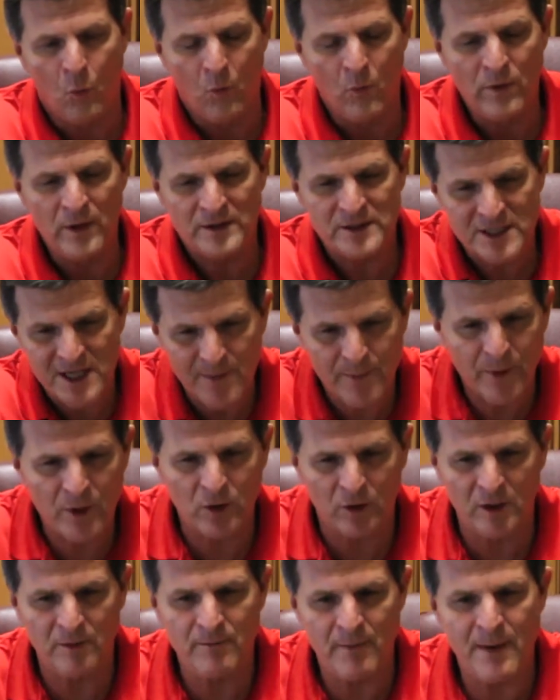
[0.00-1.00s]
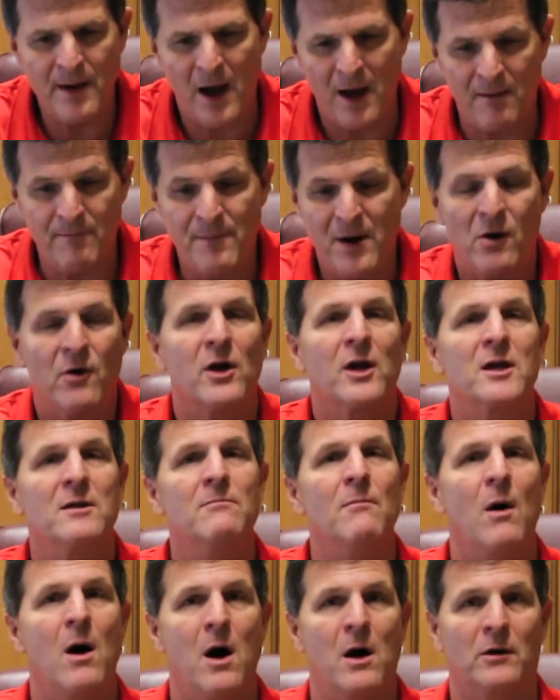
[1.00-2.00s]
The typical
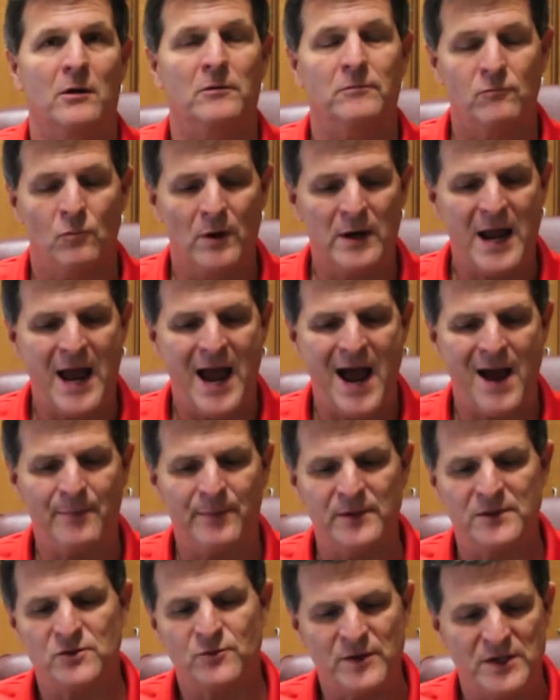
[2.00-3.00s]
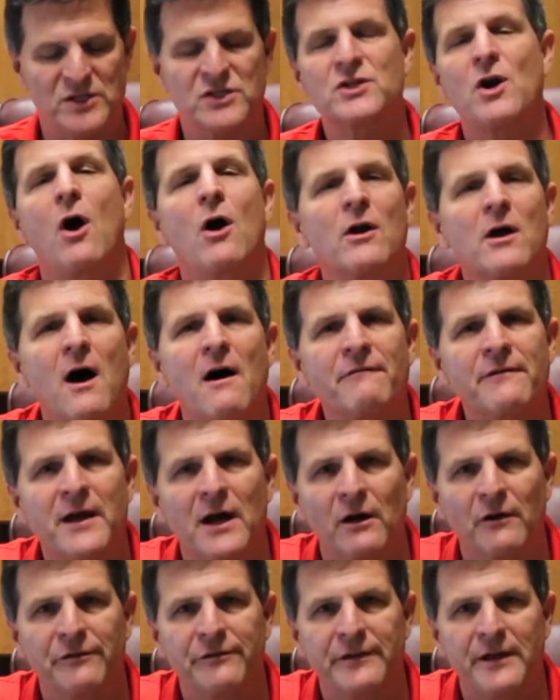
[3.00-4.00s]
American model, what happens? We start off
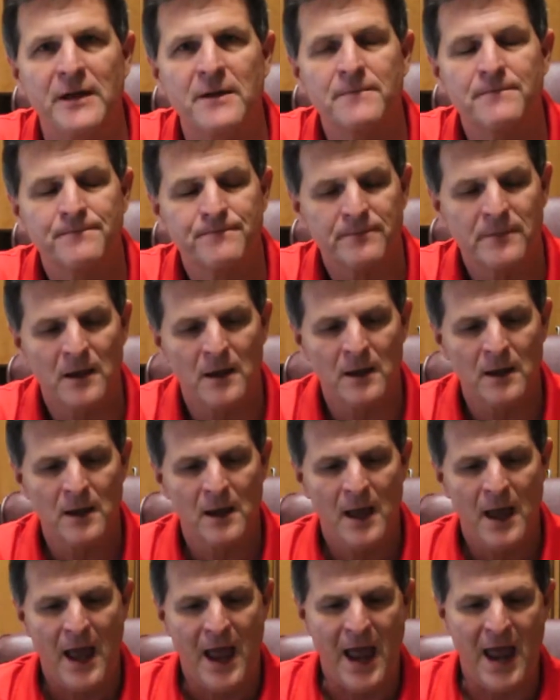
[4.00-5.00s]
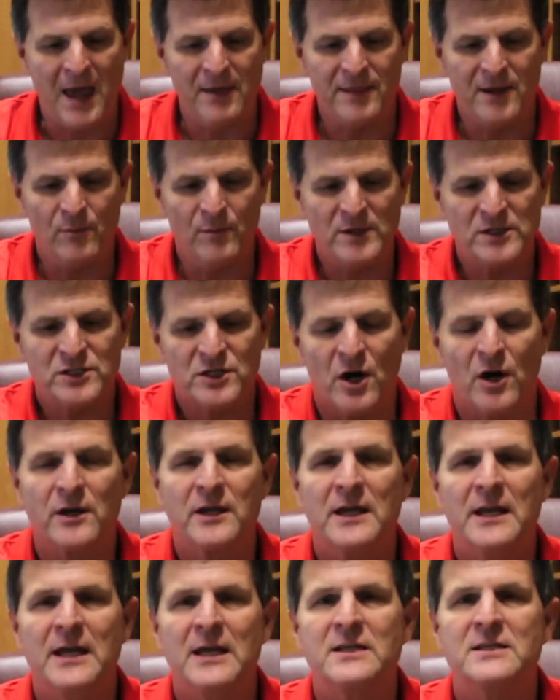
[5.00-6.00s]
healthy, and then we start
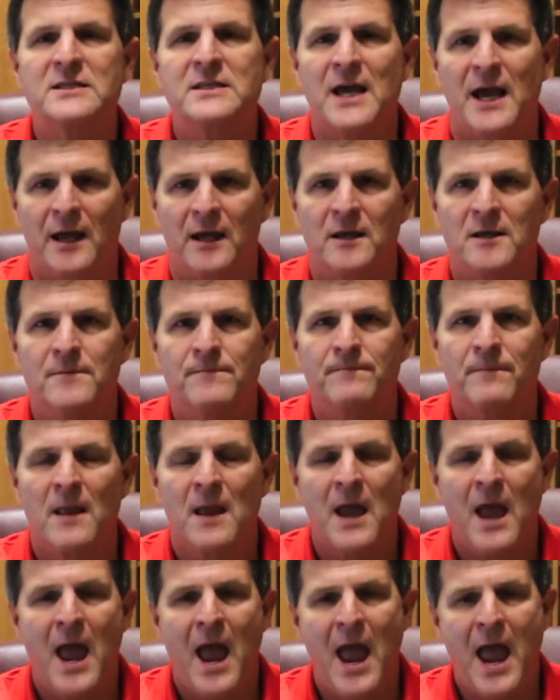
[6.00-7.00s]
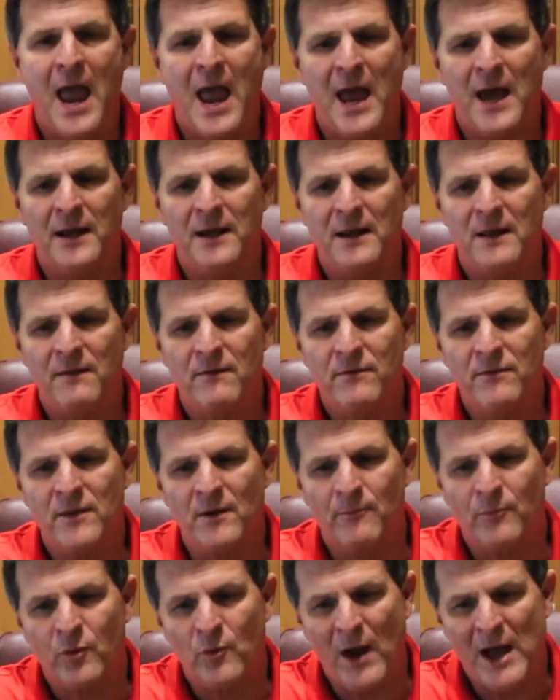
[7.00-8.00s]
getting sick. And
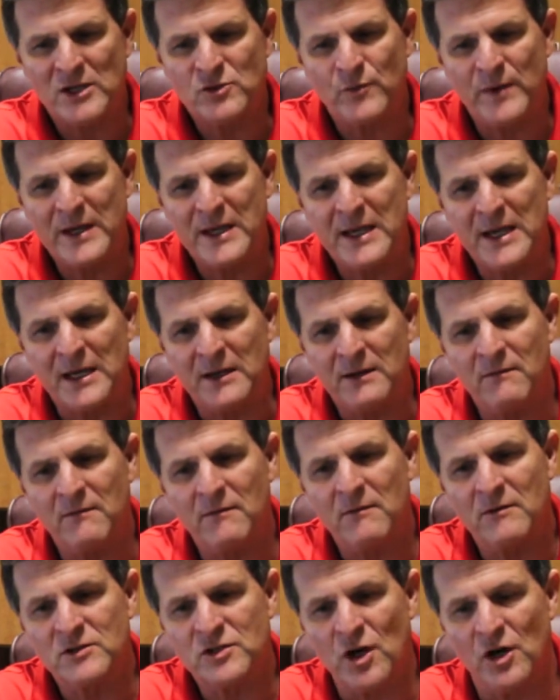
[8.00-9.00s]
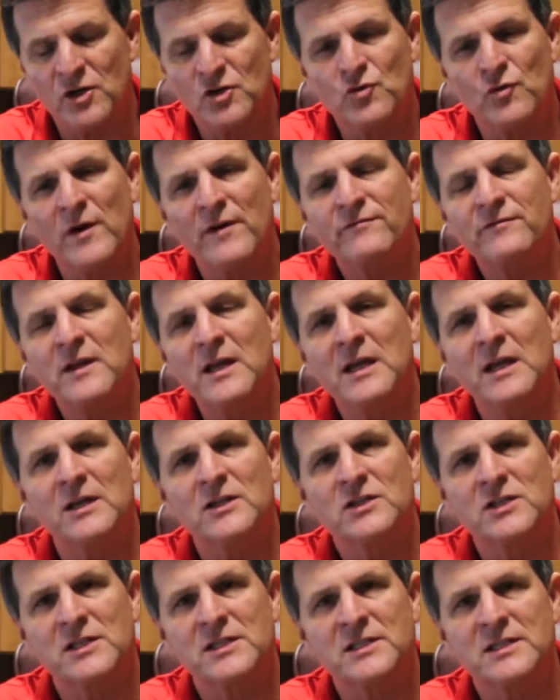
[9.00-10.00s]
as we start drifting
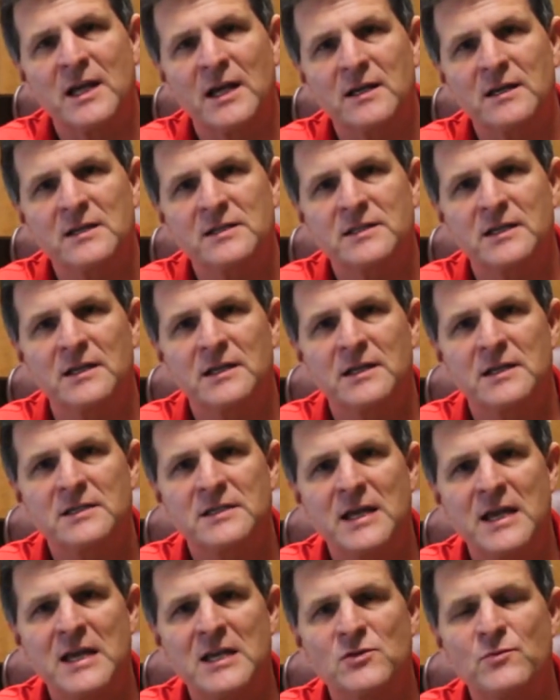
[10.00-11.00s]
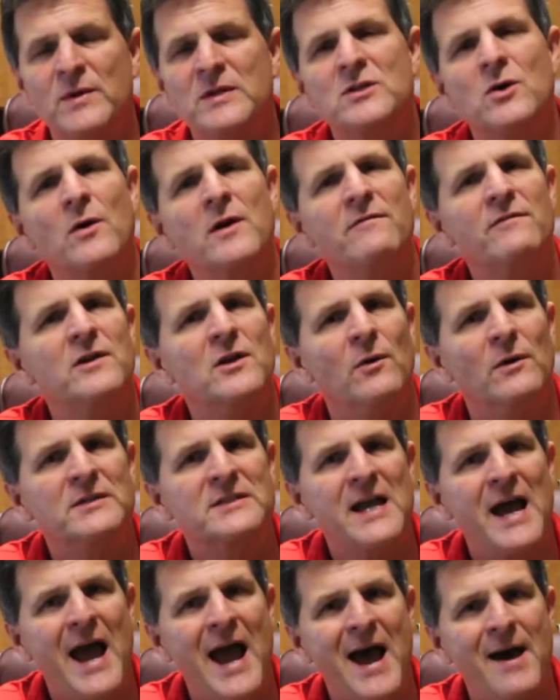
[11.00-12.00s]
into sickness and disease, we don't even know
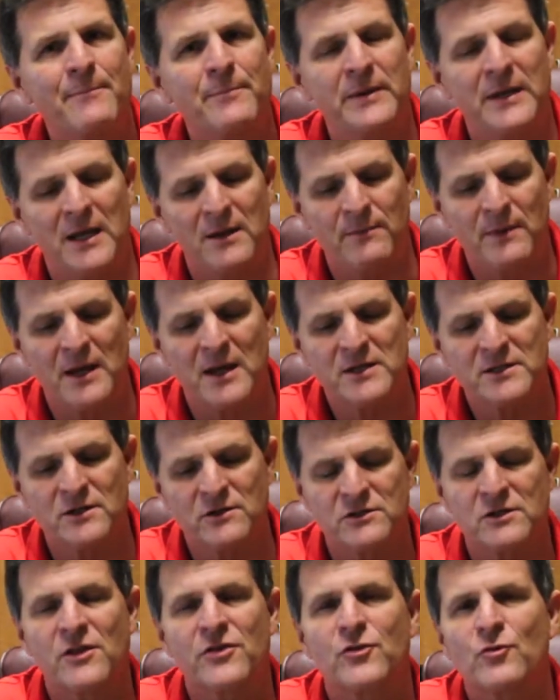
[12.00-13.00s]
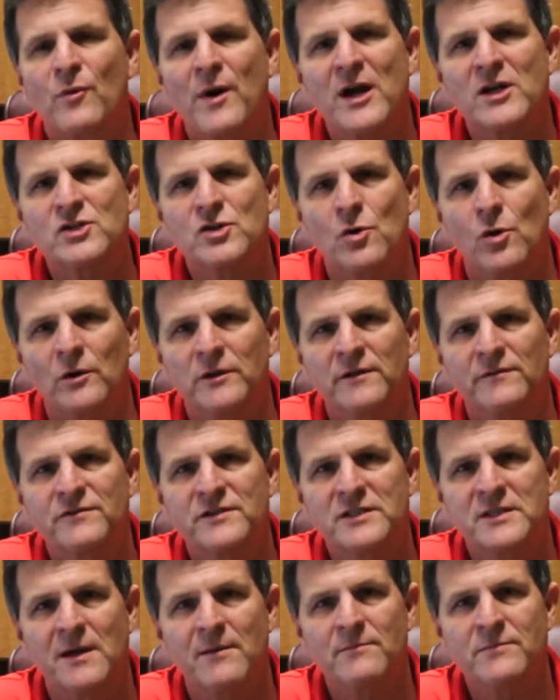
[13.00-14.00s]
it's happening because there's a threshold of
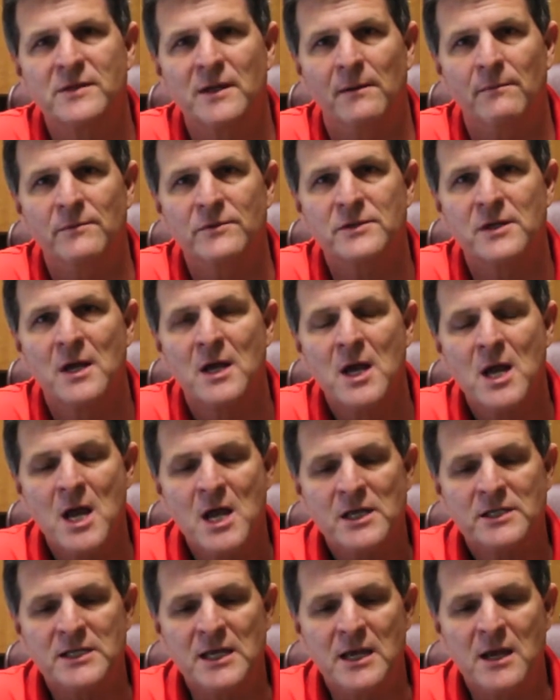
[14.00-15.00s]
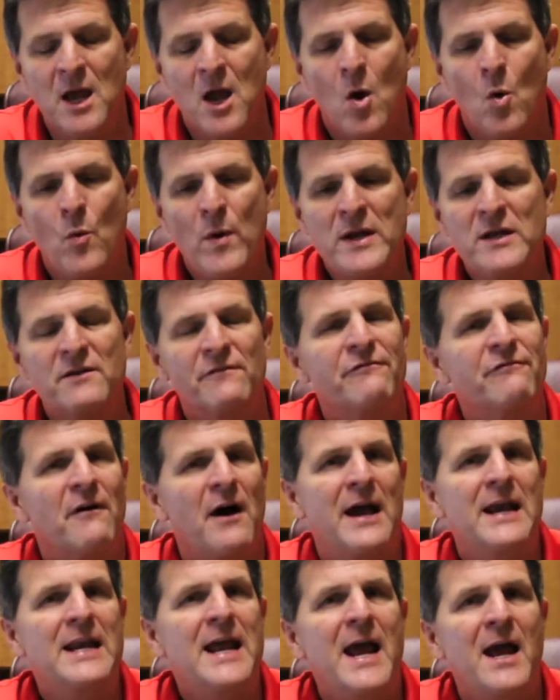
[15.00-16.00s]
symptoms. See, we
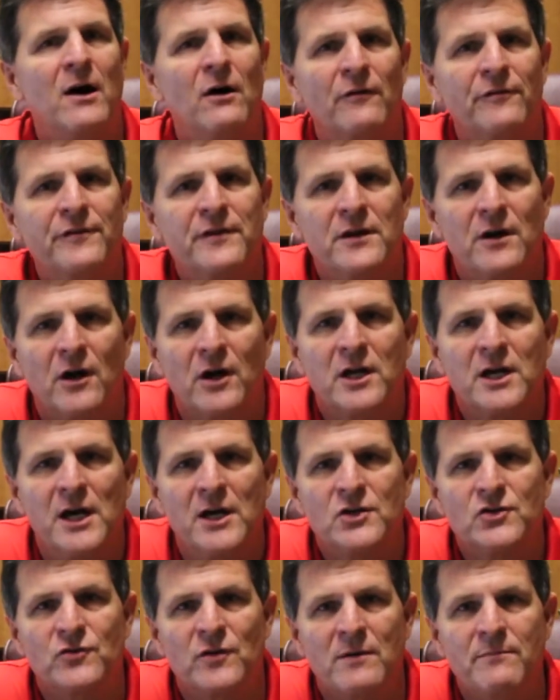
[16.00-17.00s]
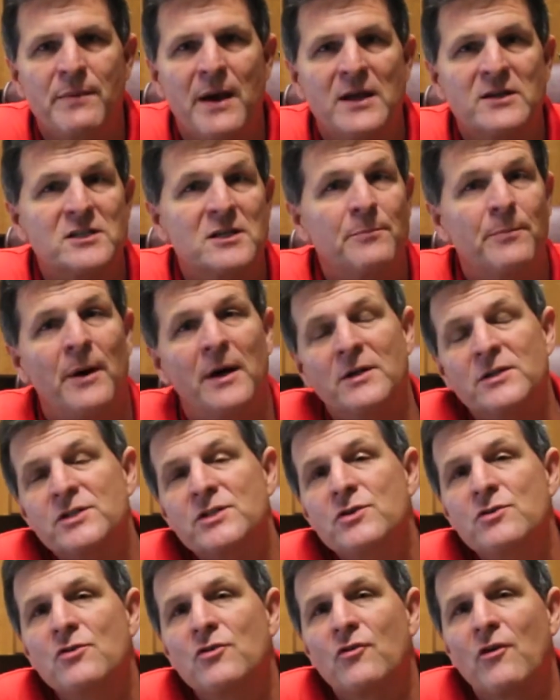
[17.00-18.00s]
define health in our country based upon
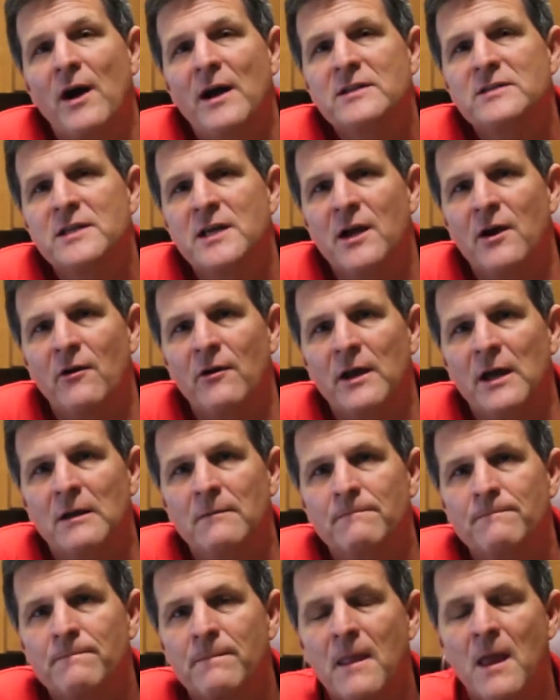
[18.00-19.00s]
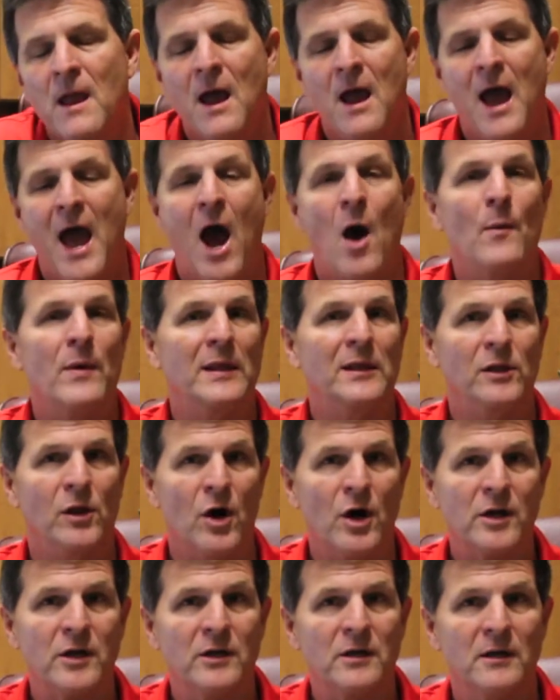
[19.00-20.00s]
two criterion: how we
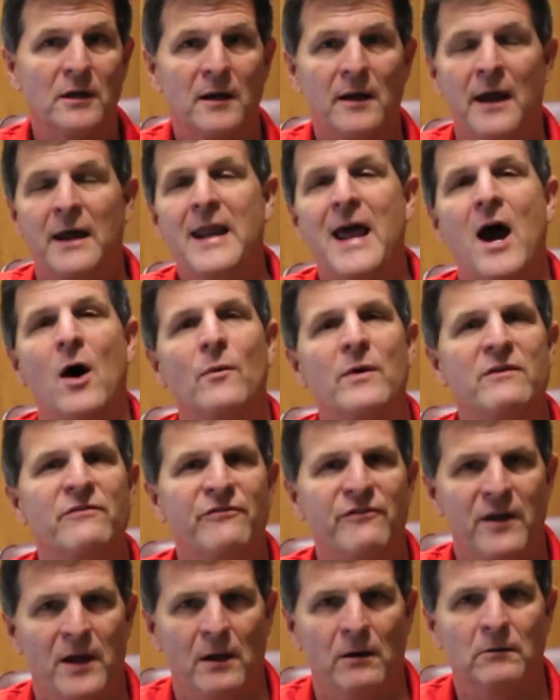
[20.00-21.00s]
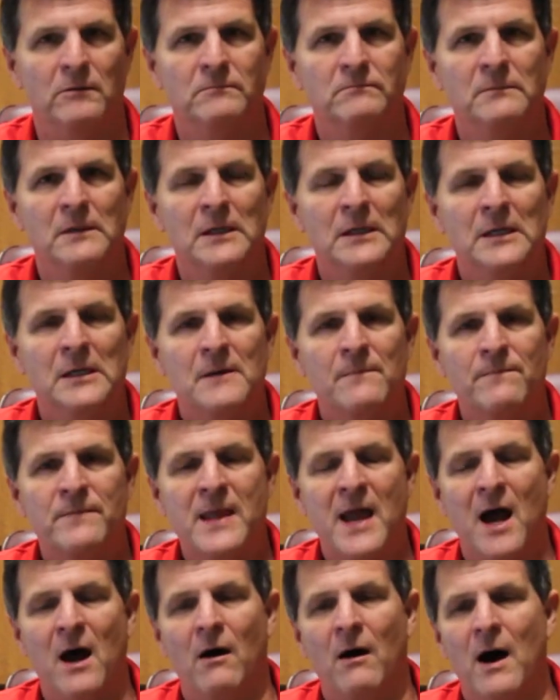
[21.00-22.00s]
look and how we feel.
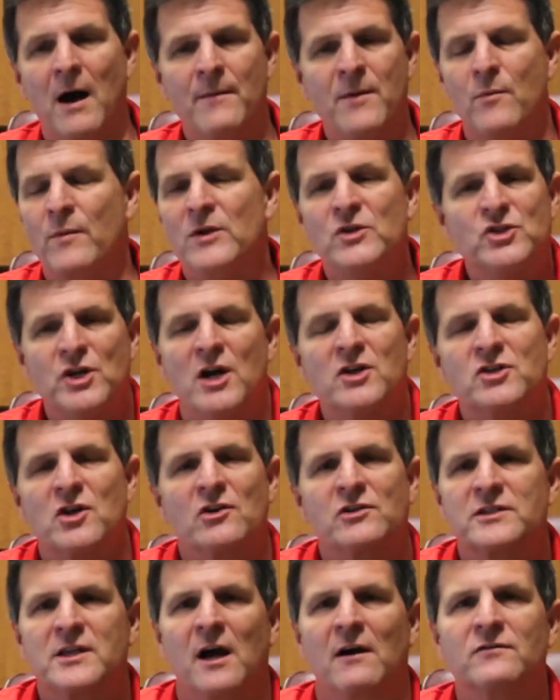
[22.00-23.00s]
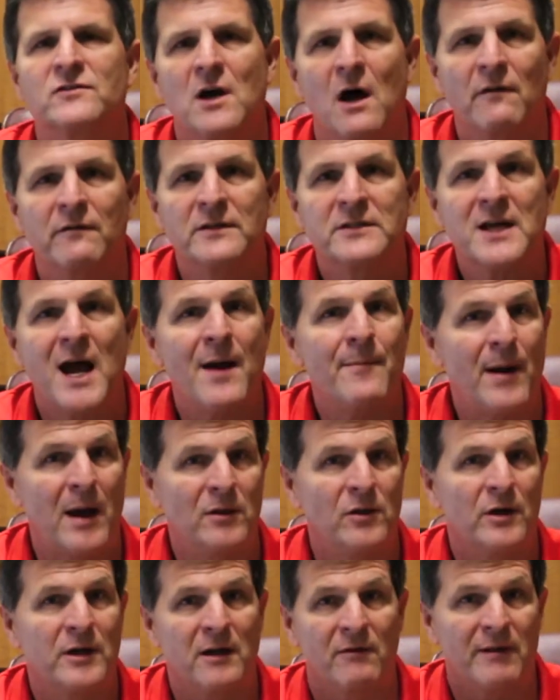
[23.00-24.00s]
Now, we judge ourselves all the time. I
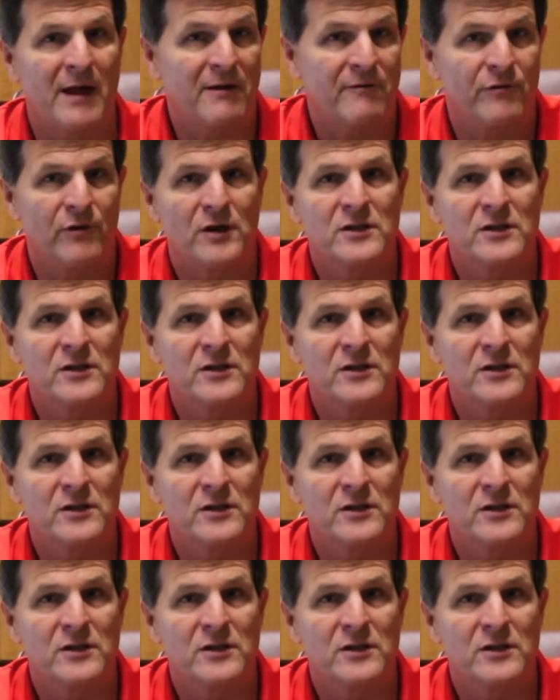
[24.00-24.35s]
look at, for